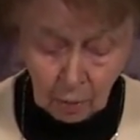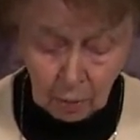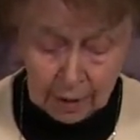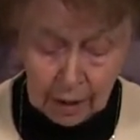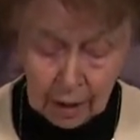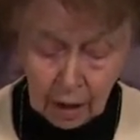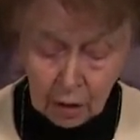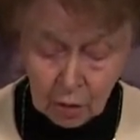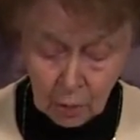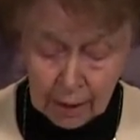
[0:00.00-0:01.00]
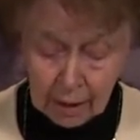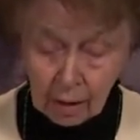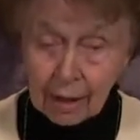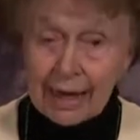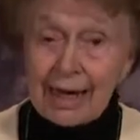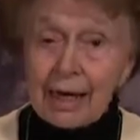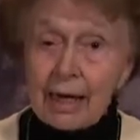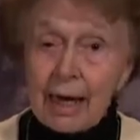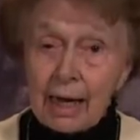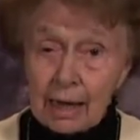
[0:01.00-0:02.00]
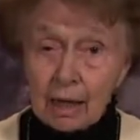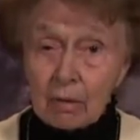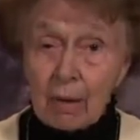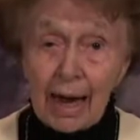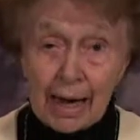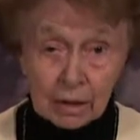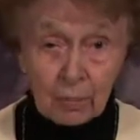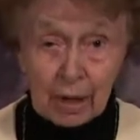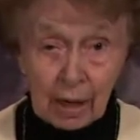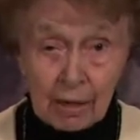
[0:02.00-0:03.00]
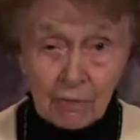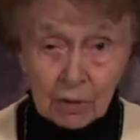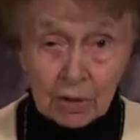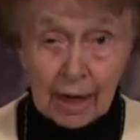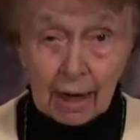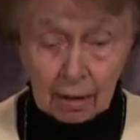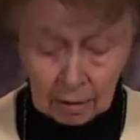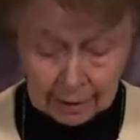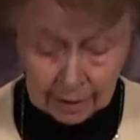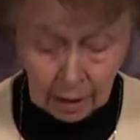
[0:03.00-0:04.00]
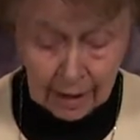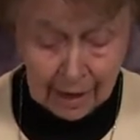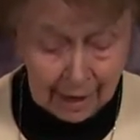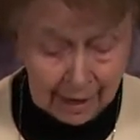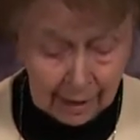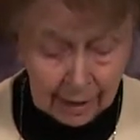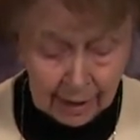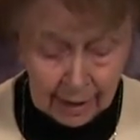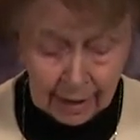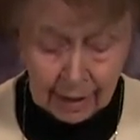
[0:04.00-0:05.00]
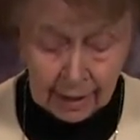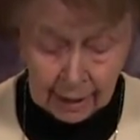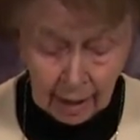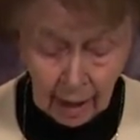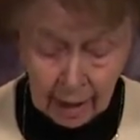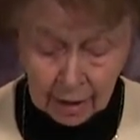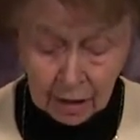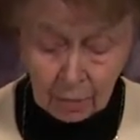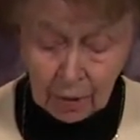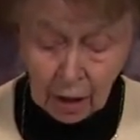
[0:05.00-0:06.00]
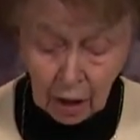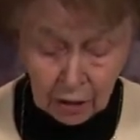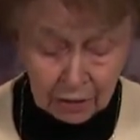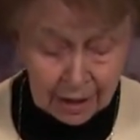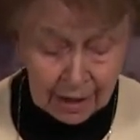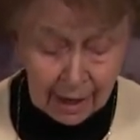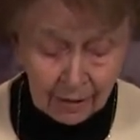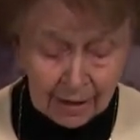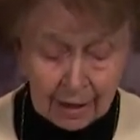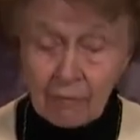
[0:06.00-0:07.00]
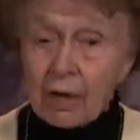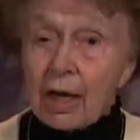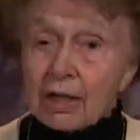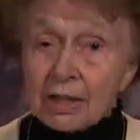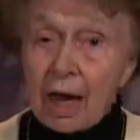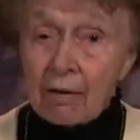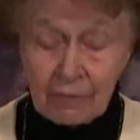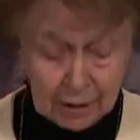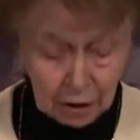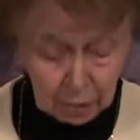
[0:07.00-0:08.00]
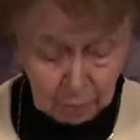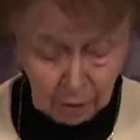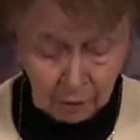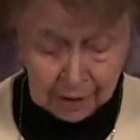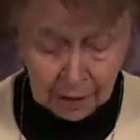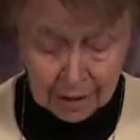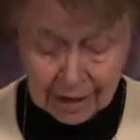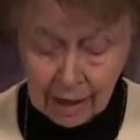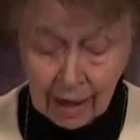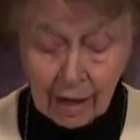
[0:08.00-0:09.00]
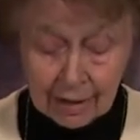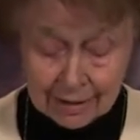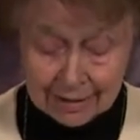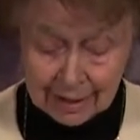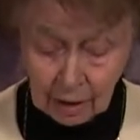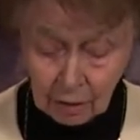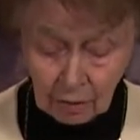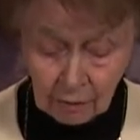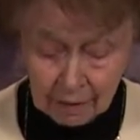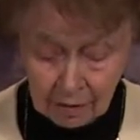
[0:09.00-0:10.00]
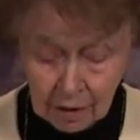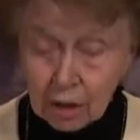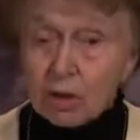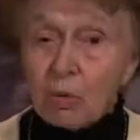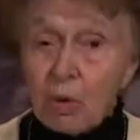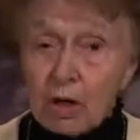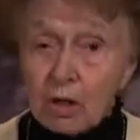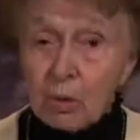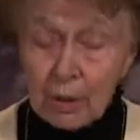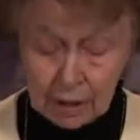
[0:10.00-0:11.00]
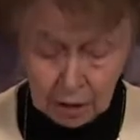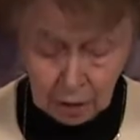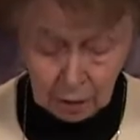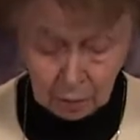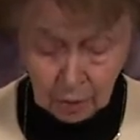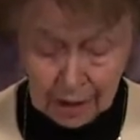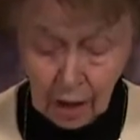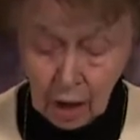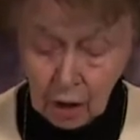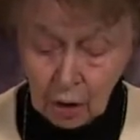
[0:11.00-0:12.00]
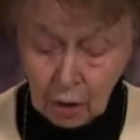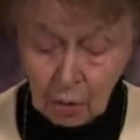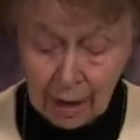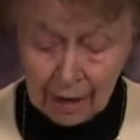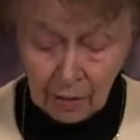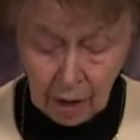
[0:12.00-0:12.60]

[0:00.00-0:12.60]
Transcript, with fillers: we dwell in him as believers now, and he in us because he hath given us of his spirit. 2 Corinthians 1:22, who hath